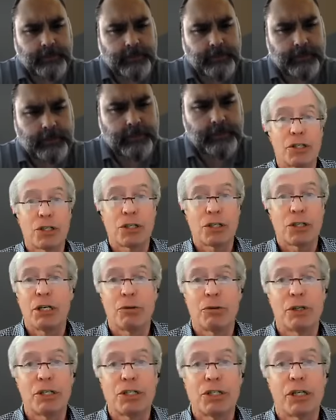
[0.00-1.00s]
That's a
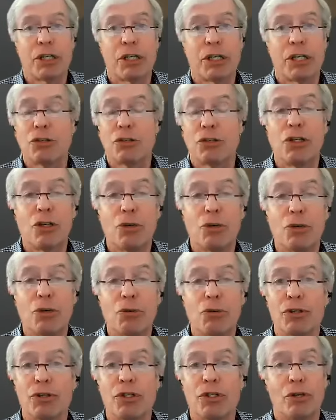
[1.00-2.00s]
great question, Nick. There's no.
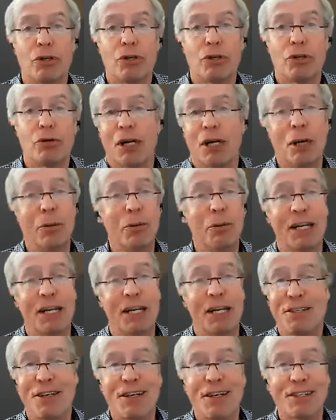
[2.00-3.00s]

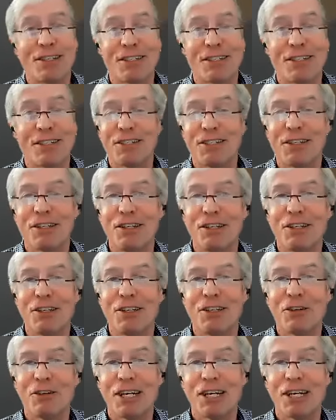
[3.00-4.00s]
It's sitting in
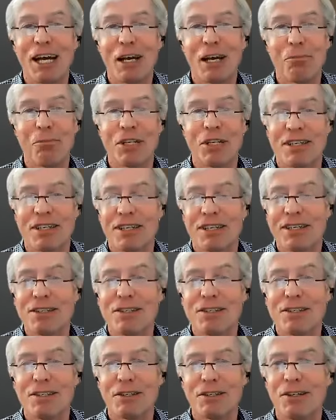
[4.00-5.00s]
there in GAAP and saying
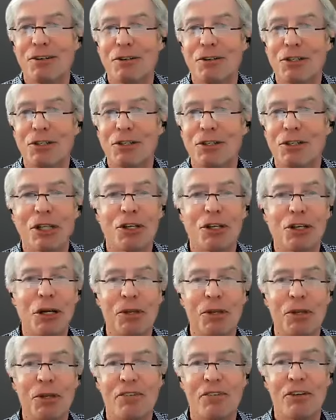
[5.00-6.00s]
this is, this is, look
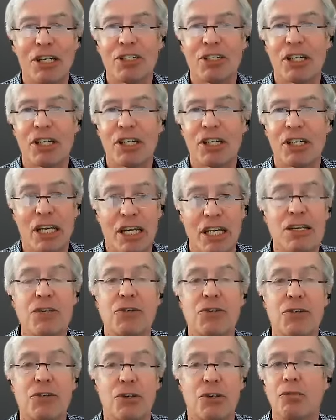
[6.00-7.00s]
up the definition. It
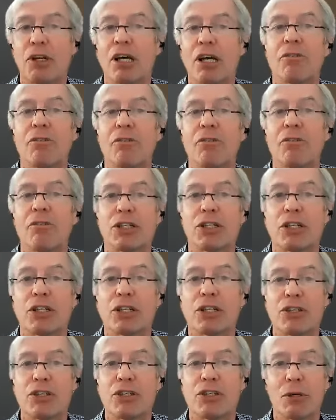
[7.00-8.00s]
is your own definition
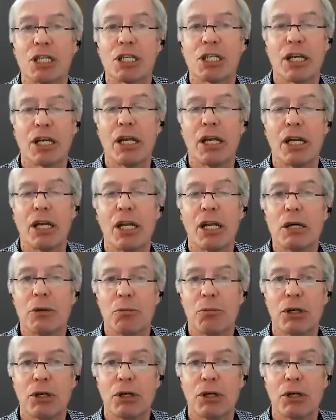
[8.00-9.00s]
to some extent.
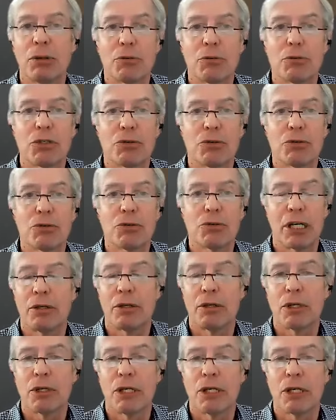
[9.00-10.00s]
But Mike was right
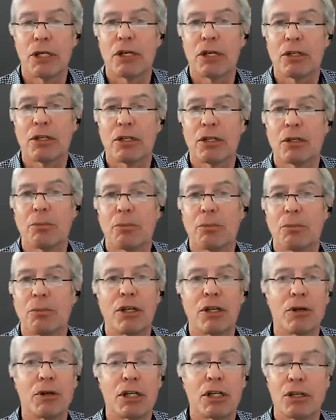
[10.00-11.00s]
on when he talked about,
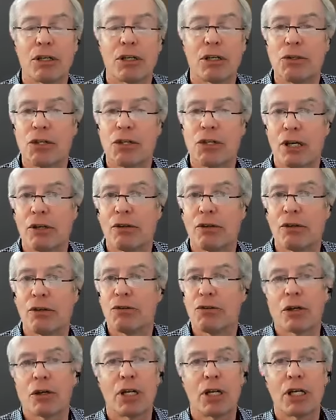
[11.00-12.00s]
it includes sales
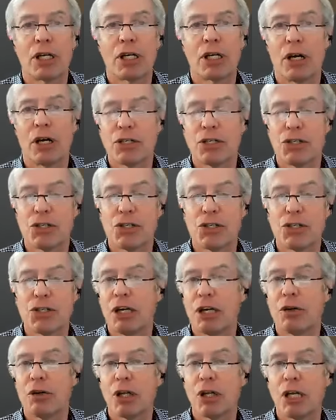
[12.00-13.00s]
and marketing costs
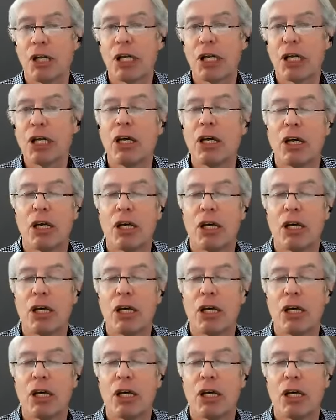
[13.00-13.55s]
generally,